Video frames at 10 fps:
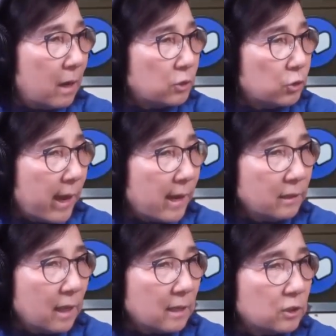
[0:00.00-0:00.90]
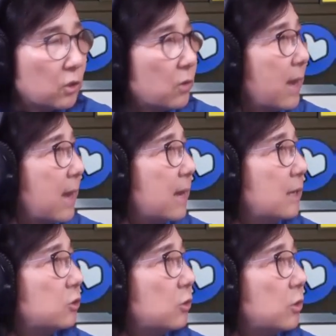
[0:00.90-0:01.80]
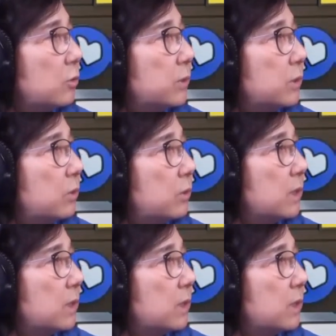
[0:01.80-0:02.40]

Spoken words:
child answer A, so you will go